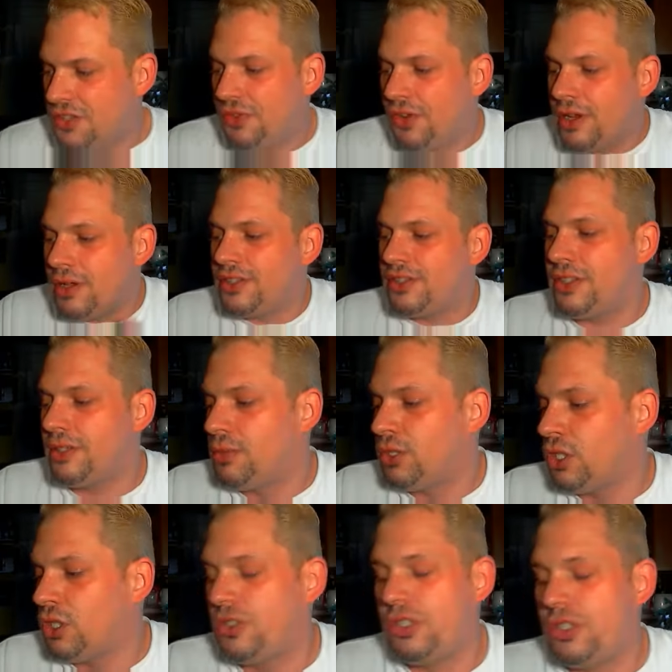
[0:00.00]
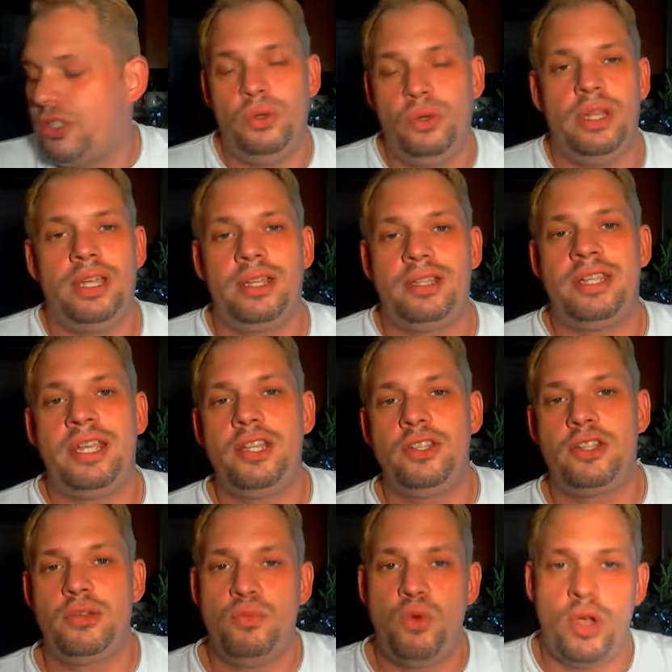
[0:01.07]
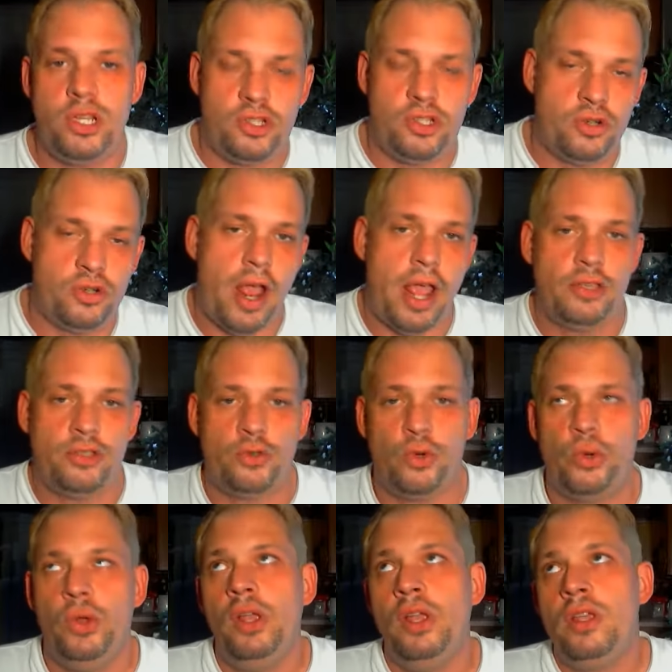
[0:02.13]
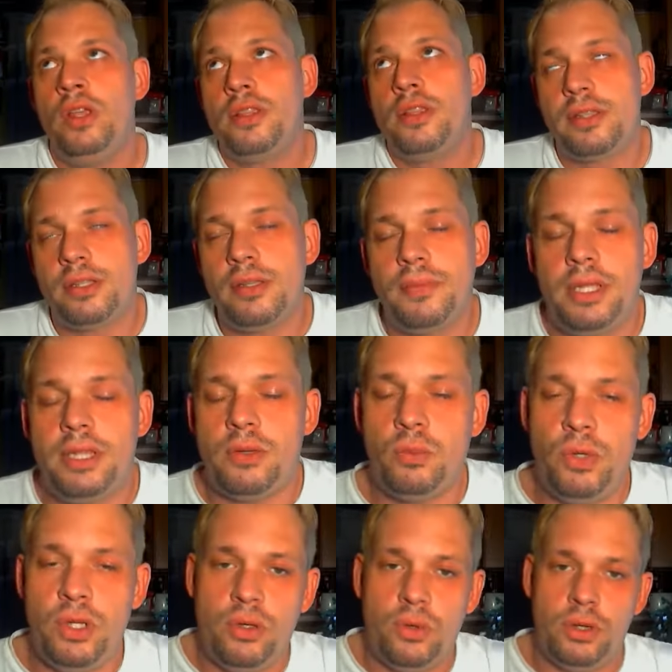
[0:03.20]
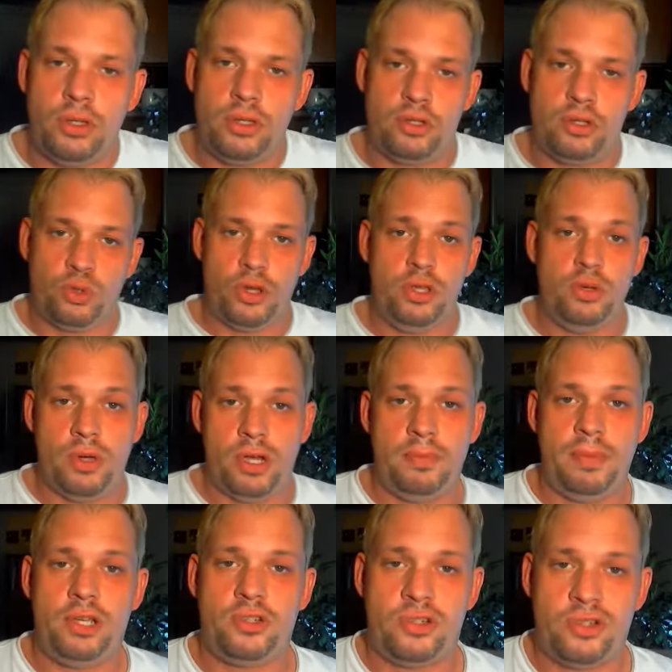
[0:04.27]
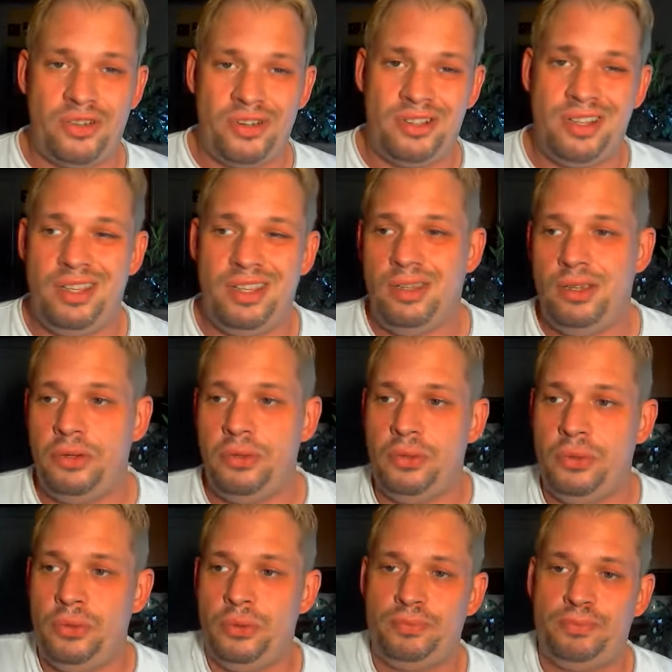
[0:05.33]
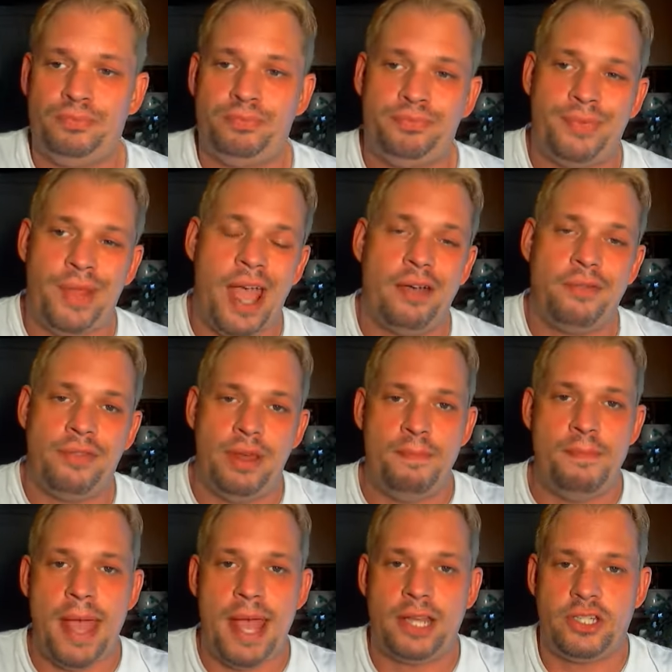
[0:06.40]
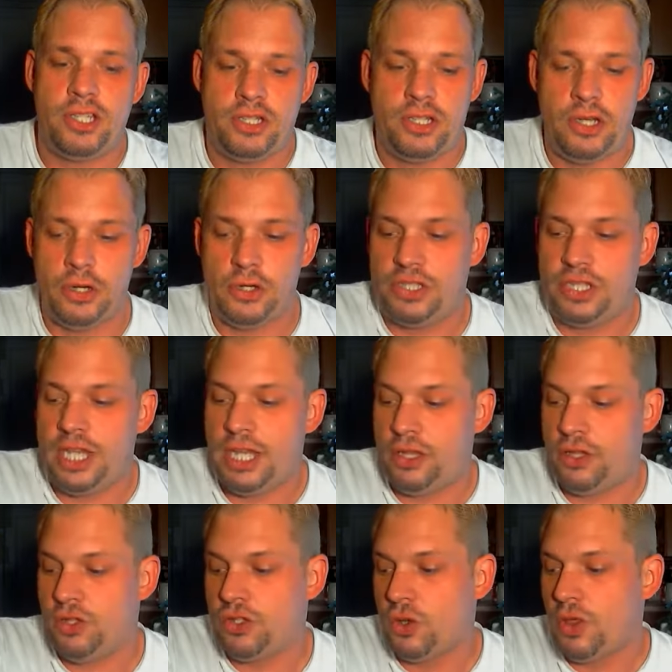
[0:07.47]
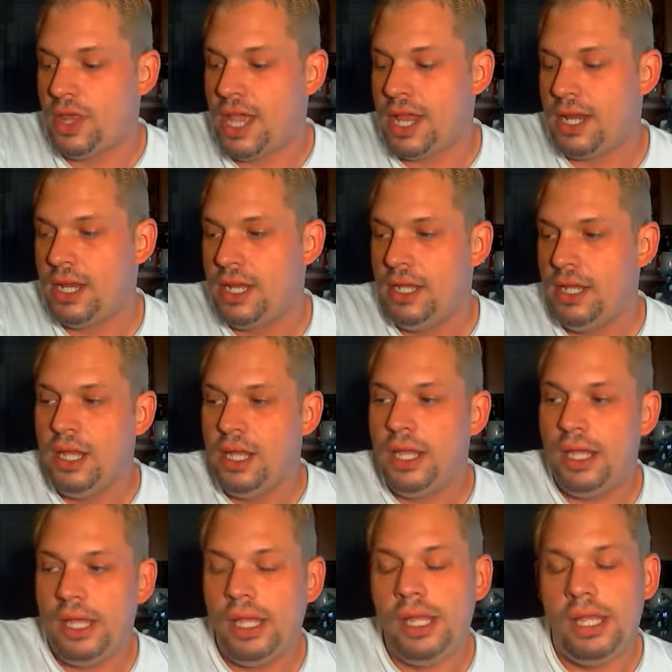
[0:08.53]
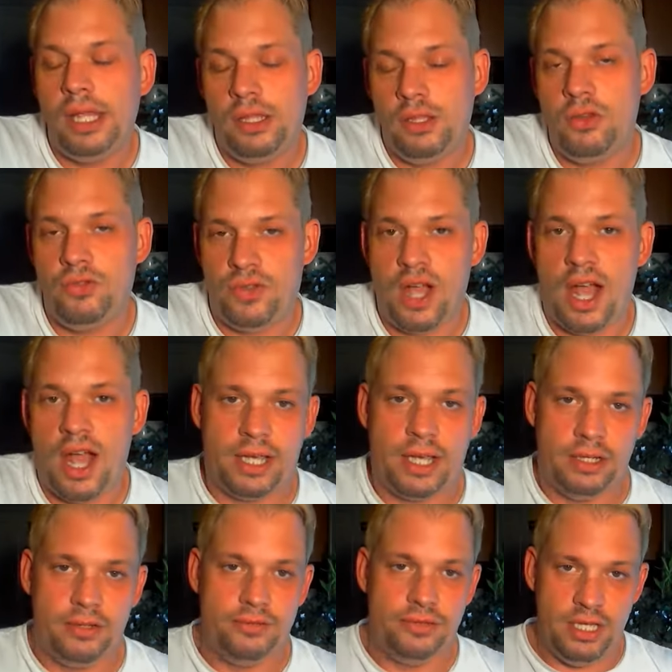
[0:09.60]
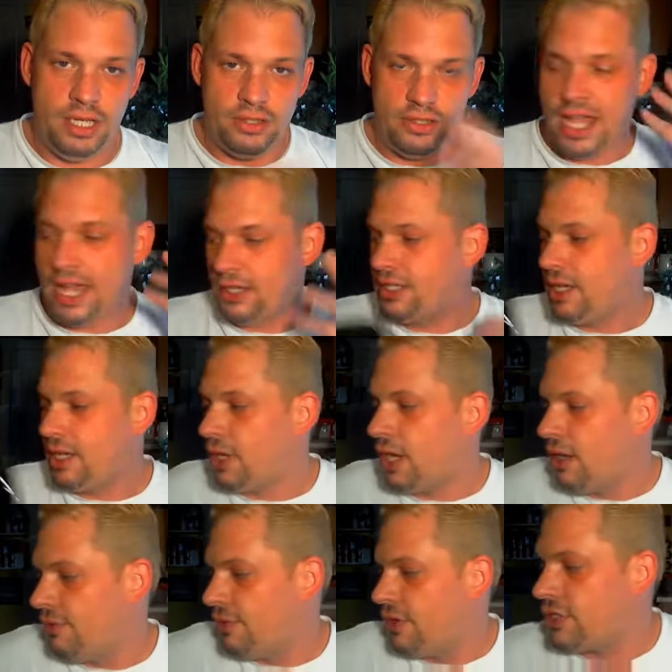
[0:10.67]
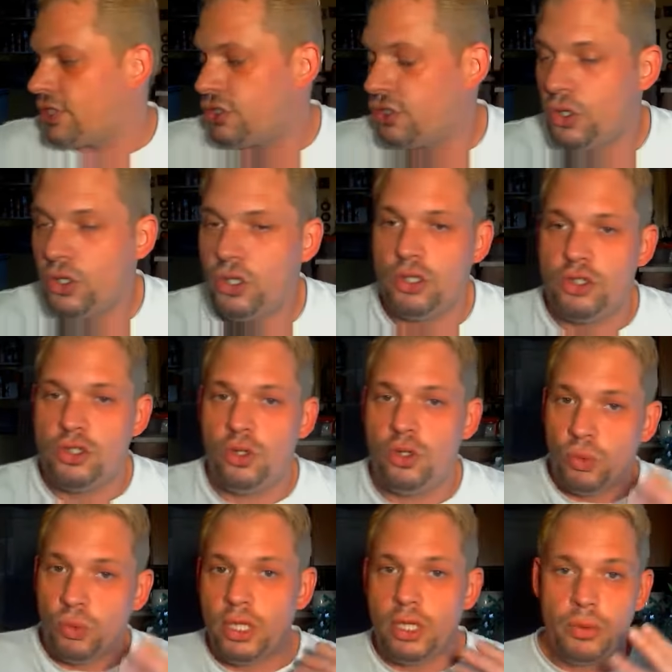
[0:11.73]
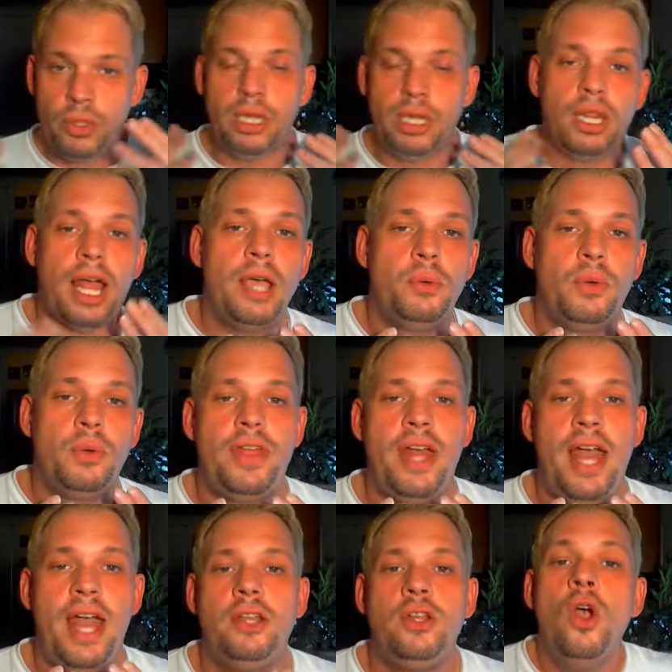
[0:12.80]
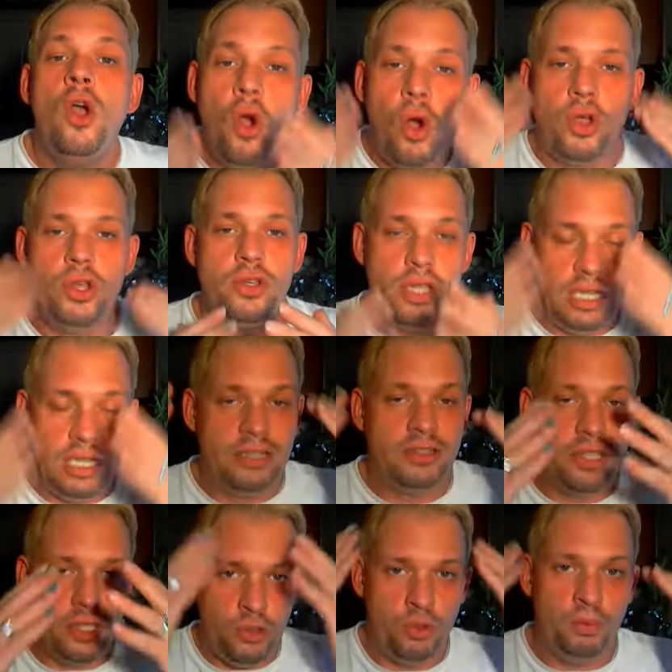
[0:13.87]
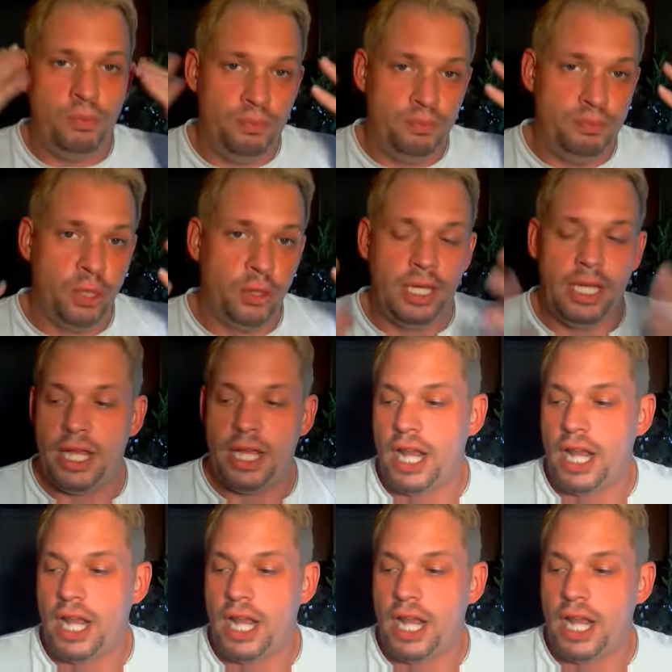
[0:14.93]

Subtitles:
very similar to like a tinted moisturizer. This is something that when you go into the store, you want to make sure that you have them match it to your skin so that you've got kind of the exact same coverage. And so you can do really, really light with that, or you can continue building it